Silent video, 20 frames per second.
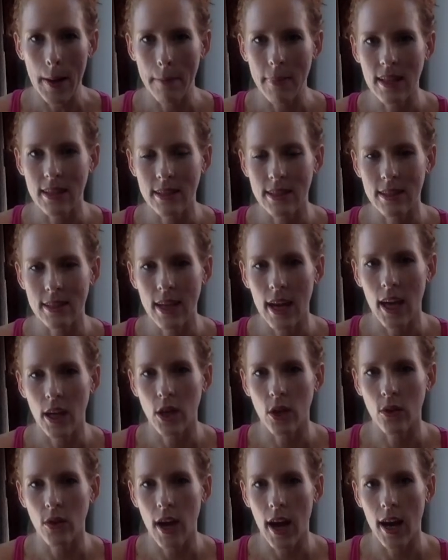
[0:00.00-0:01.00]
Instead,
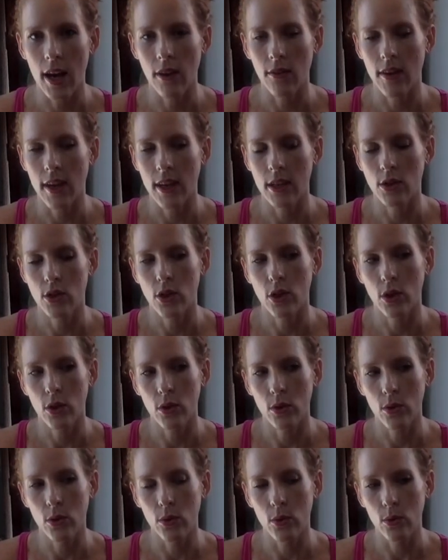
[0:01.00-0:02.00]
you kind of get
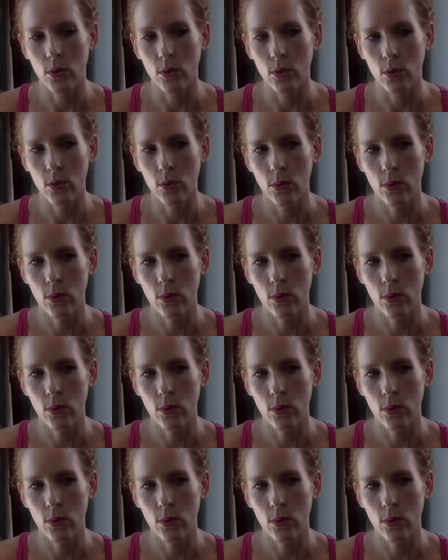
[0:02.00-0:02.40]
to